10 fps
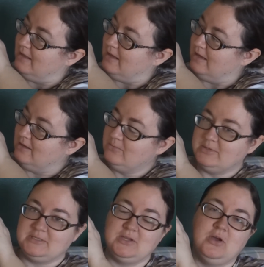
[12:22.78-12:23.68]
it
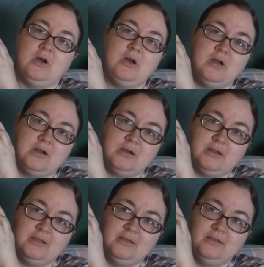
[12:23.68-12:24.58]
was
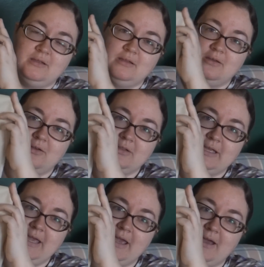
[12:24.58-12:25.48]
hard. Holy
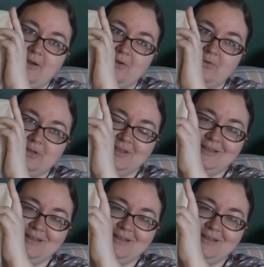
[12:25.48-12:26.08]
cow.